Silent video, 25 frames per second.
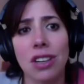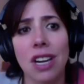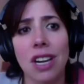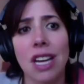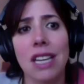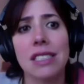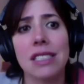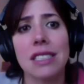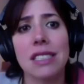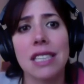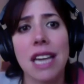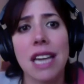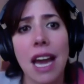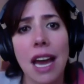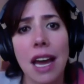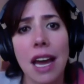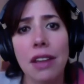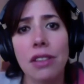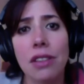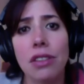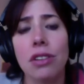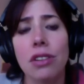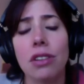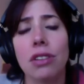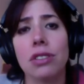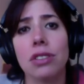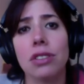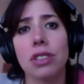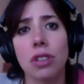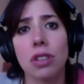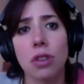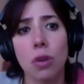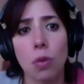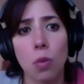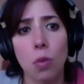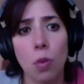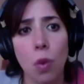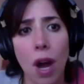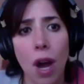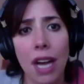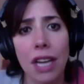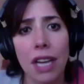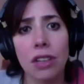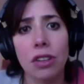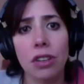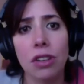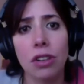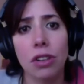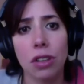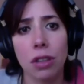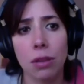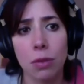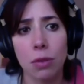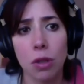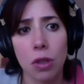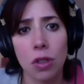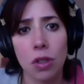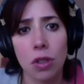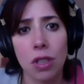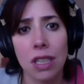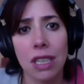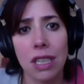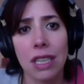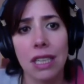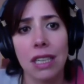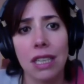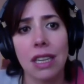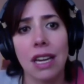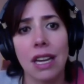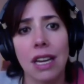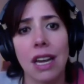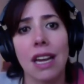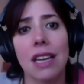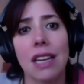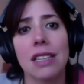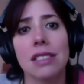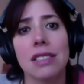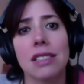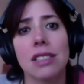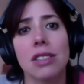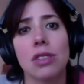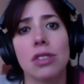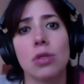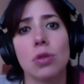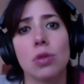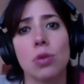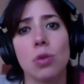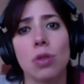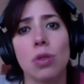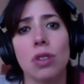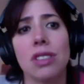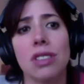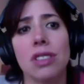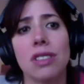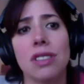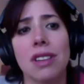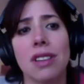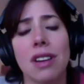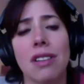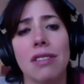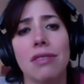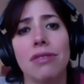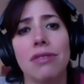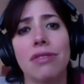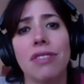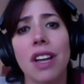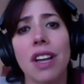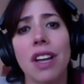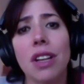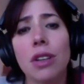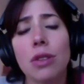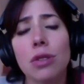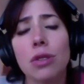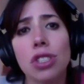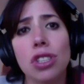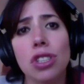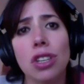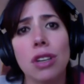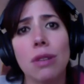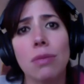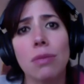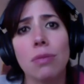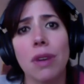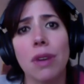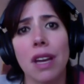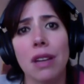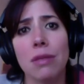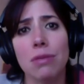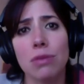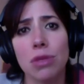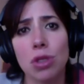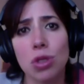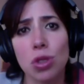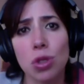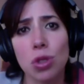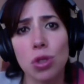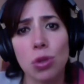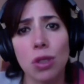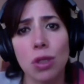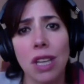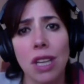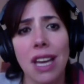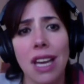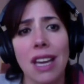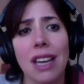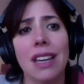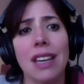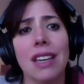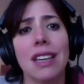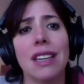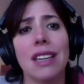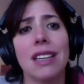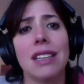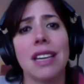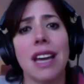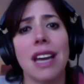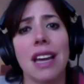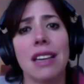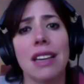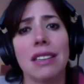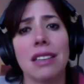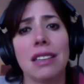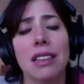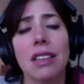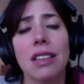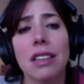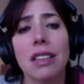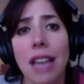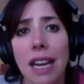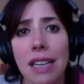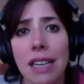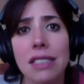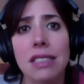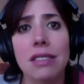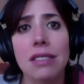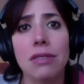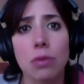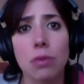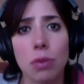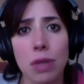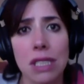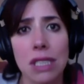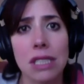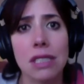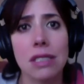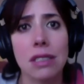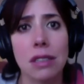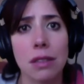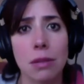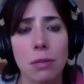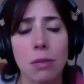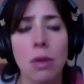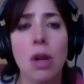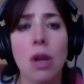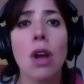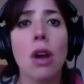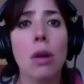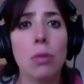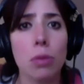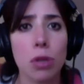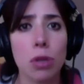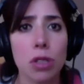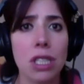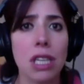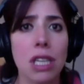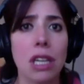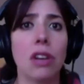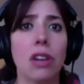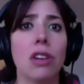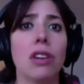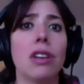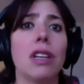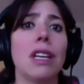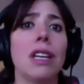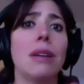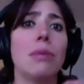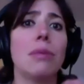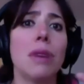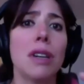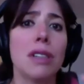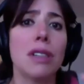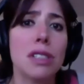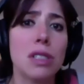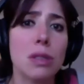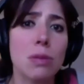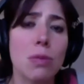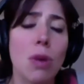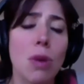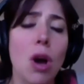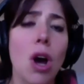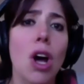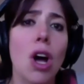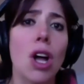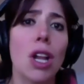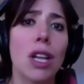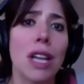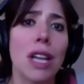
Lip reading: and tether to the wider community and is a source of fellowship and mutual aid and collective wisdom, particularly among small